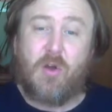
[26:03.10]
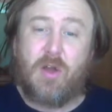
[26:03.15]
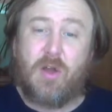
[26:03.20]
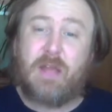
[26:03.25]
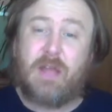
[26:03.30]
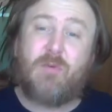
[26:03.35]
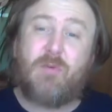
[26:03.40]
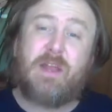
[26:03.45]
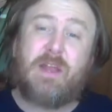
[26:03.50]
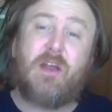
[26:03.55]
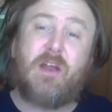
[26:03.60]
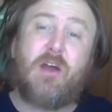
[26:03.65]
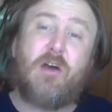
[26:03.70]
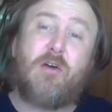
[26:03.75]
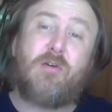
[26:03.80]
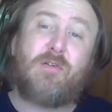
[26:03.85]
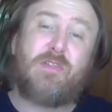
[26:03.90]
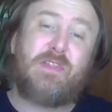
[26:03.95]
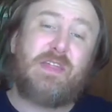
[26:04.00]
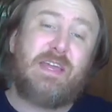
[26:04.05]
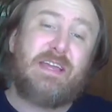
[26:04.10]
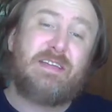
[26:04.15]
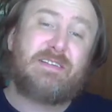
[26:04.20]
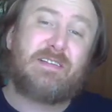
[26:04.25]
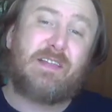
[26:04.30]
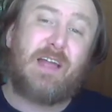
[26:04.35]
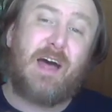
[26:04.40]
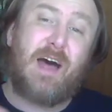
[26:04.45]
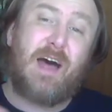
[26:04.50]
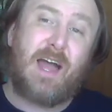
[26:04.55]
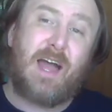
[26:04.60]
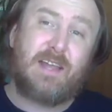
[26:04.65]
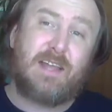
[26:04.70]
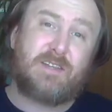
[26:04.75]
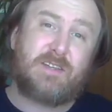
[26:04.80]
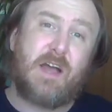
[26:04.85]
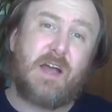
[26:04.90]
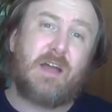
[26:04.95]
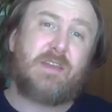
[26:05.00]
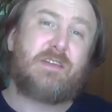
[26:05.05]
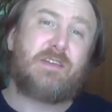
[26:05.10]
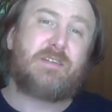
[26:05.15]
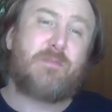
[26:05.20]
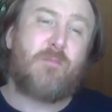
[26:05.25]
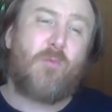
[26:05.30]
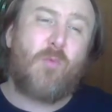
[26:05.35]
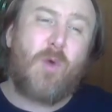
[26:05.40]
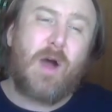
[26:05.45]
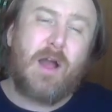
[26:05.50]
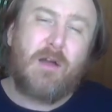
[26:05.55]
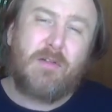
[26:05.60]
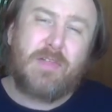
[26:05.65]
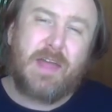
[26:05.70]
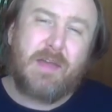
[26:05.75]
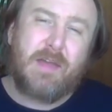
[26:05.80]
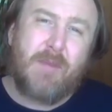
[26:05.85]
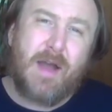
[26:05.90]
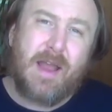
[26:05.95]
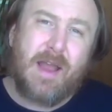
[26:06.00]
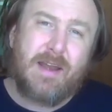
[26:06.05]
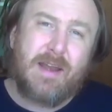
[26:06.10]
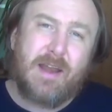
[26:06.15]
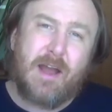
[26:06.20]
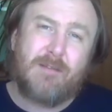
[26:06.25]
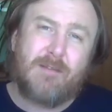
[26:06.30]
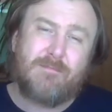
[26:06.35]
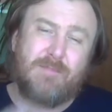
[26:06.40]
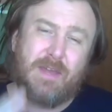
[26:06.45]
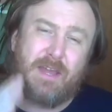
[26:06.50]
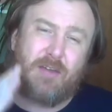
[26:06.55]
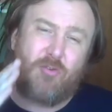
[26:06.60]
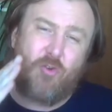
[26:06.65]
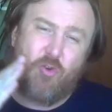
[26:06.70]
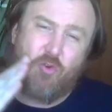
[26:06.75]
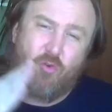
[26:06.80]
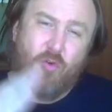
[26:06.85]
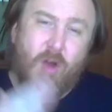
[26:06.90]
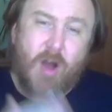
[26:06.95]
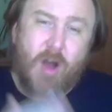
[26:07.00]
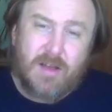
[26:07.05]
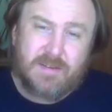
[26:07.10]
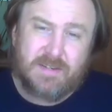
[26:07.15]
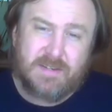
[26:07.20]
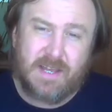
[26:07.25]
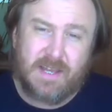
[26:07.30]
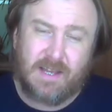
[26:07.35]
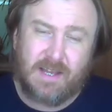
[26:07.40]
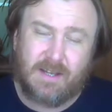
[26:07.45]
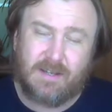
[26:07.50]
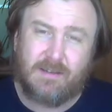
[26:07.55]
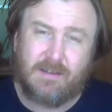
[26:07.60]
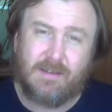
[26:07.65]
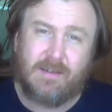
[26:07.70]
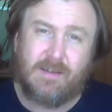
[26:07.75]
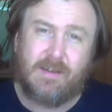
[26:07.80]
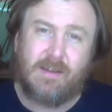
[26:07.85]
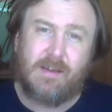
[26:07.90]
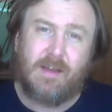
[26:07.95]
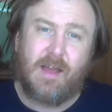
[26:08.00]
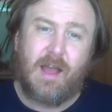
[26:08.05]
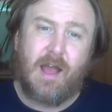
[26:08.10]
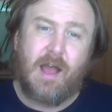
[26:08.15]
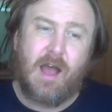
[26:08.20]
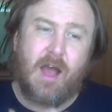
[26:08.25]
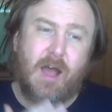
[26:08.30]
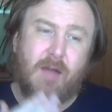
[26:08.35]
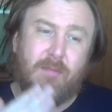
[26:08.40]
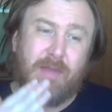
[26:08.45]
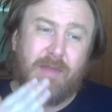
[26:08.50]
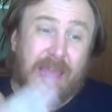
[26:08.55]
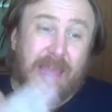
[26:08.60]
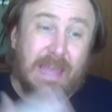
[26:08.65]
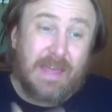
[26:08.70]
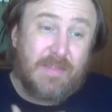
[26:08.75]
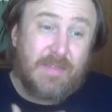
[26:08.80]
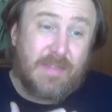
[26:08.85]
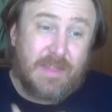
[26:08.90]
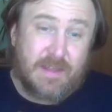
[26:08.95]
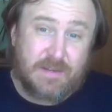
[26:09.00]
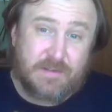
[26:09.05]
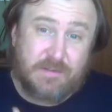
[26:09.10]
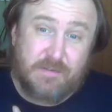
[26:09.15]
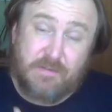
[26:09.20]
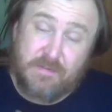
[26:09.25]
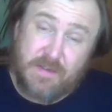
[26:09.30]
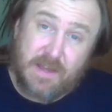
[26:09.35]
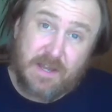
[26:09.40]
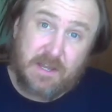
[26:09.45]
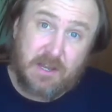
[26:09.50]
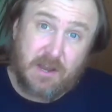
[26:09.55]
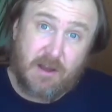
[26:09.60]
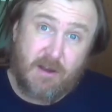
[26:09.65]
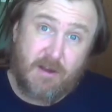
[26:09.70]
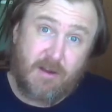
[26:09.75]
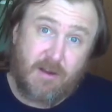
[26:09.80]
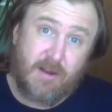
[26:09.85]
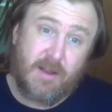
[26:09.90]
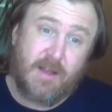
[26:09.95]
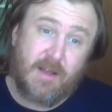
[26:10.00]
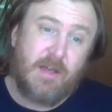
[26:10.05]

we know these lines, while they might not be crossing in this figure,